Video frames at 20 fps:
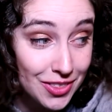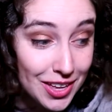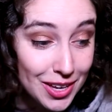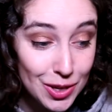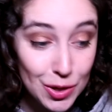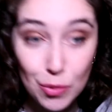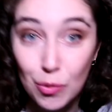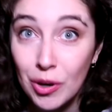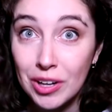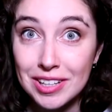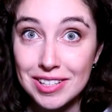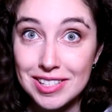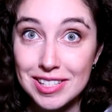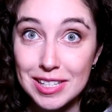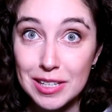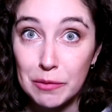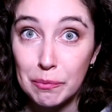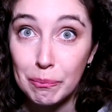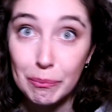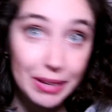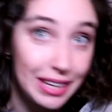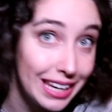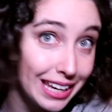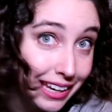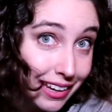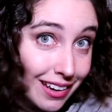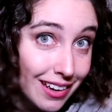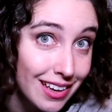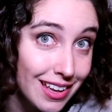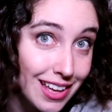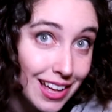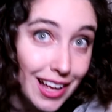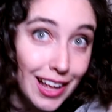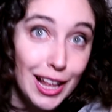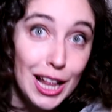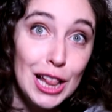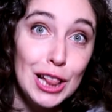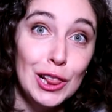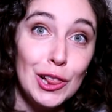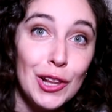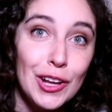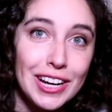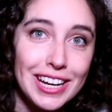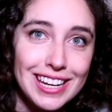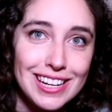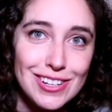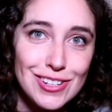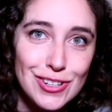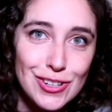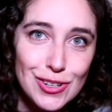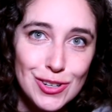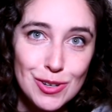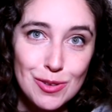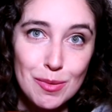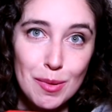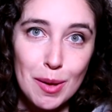that you want to see me look into.